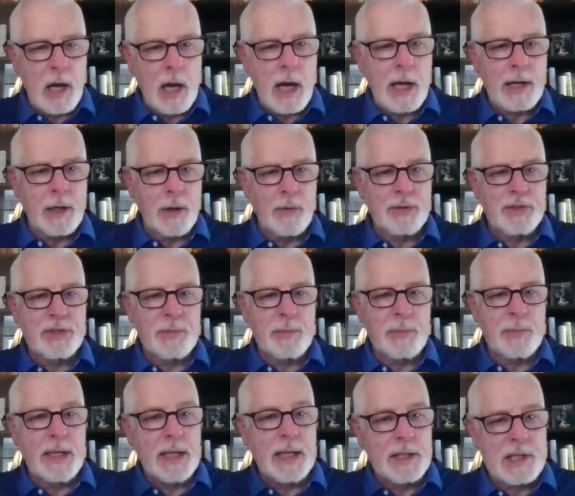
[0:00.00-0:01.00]
God
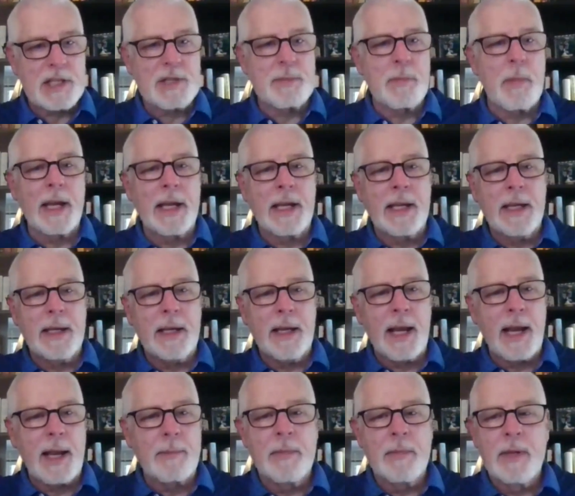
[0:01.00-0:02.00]
owns me. It's His
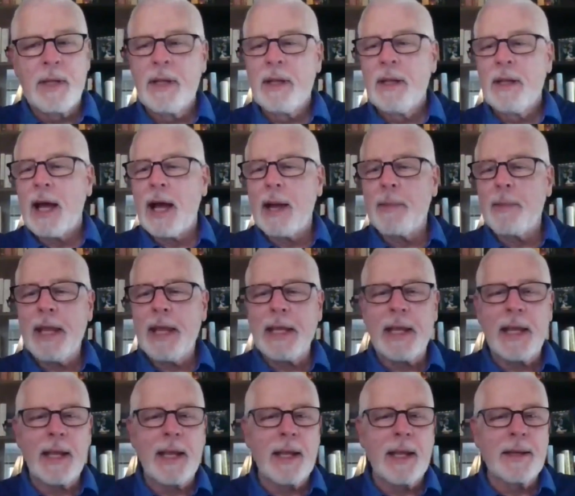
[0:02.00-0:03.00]
money, and I'm
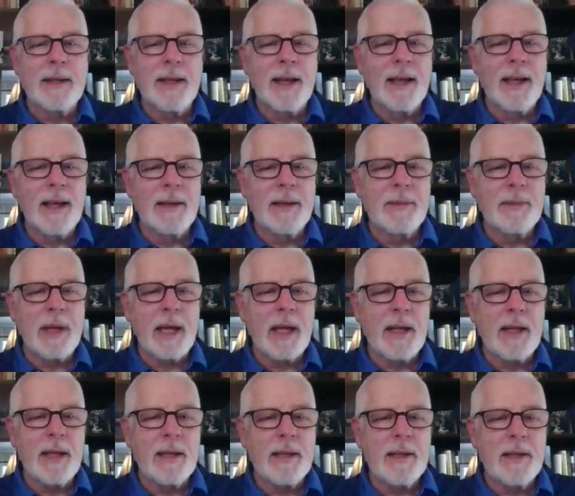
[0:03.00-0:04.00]
making it.
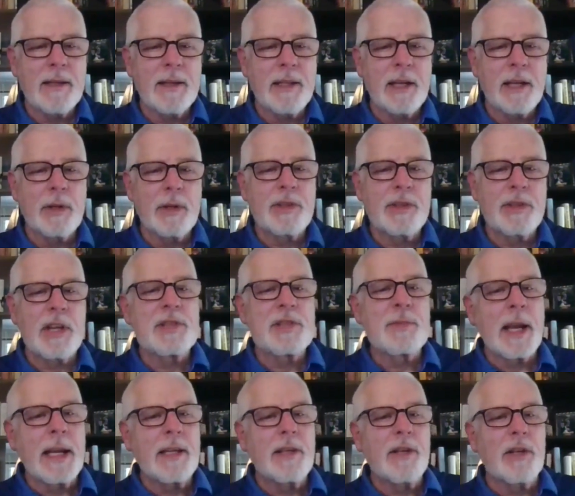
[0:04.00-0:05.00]
It's
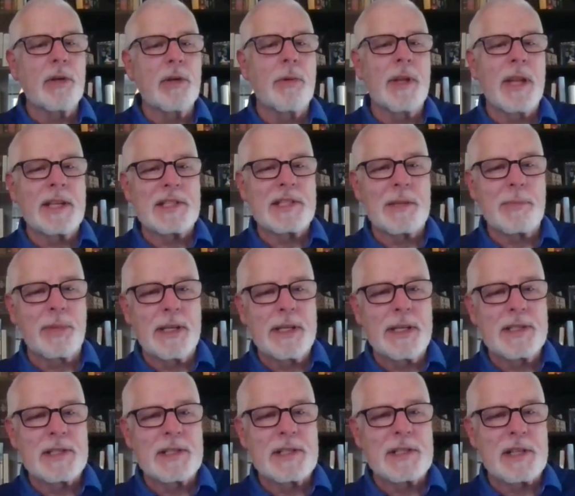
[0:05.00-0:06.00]
His money to do it as He
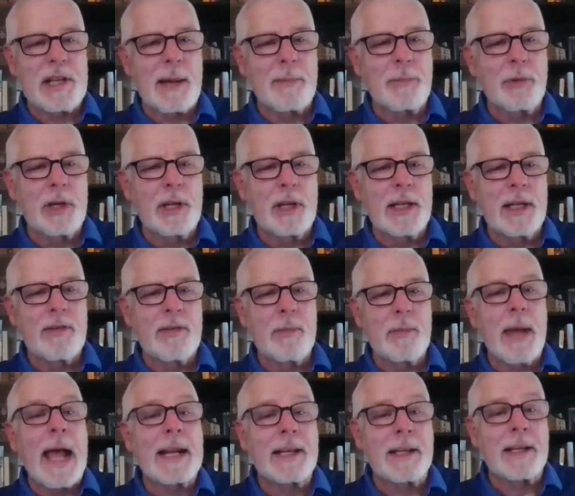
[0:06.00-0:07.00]
pleases, and I'm going to
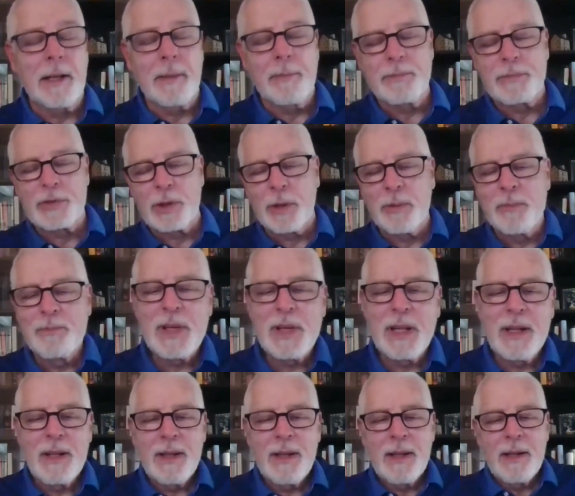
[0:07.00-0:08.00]
give it back to Him. So,
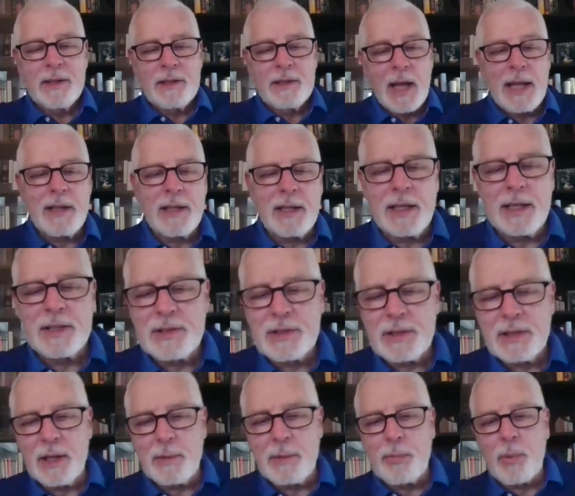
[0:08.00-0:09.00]
tithing
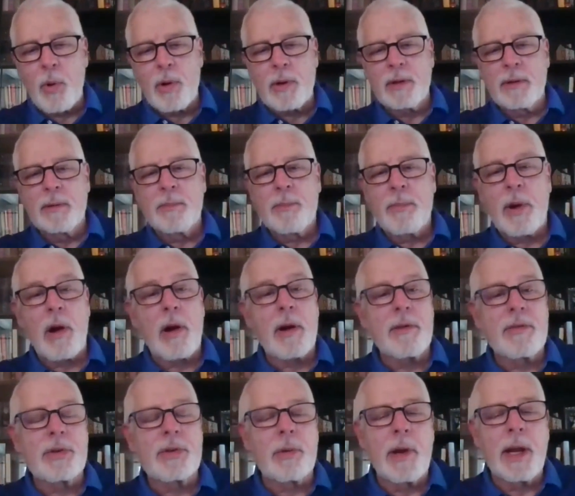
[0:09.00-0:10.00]
is an important
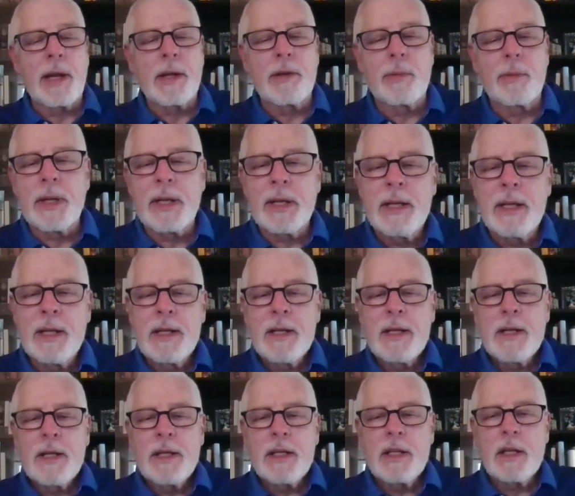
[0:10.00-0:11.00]
part of surrender. But
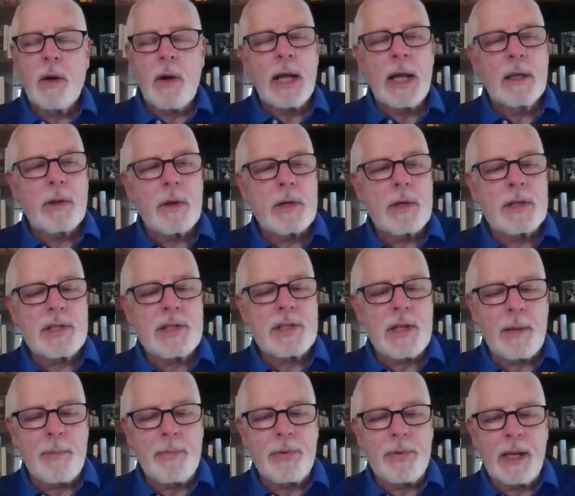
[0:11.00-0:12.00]
I learned
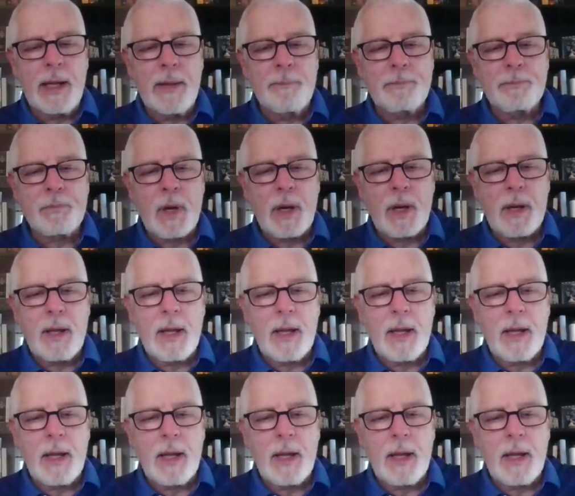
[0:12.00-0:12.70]
something.